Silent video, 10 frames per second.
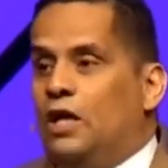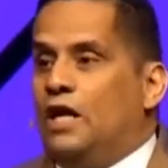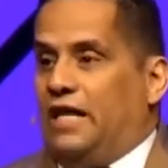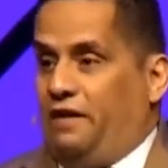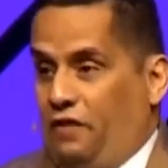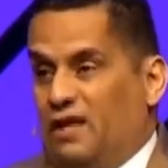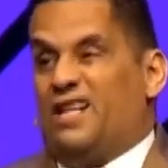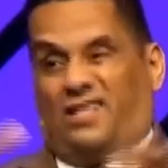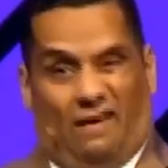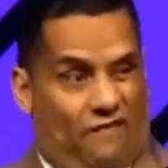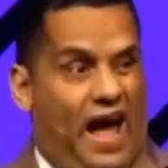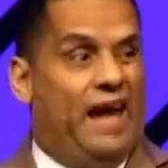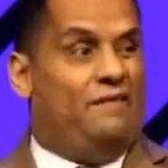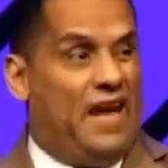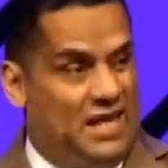that if you're going to survive
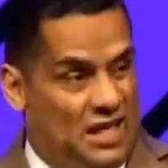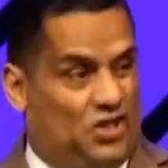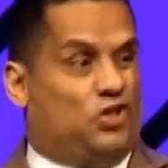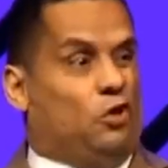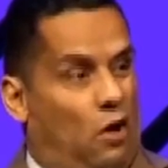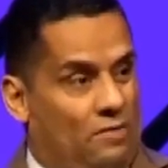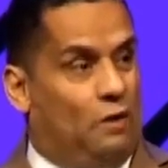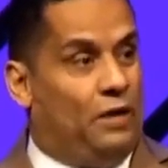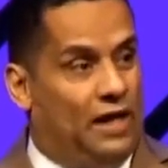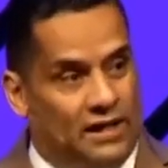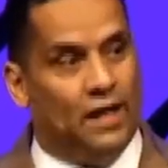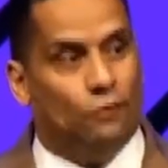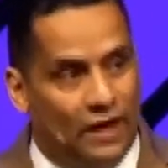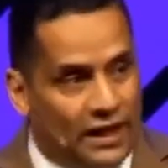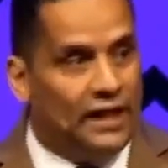in this storm that we're in,
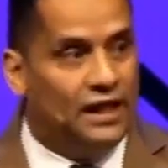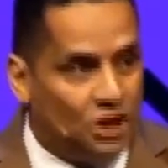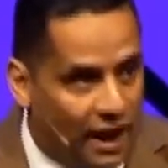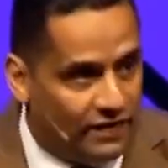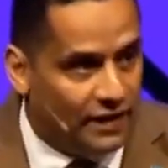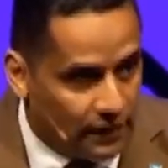we need each other.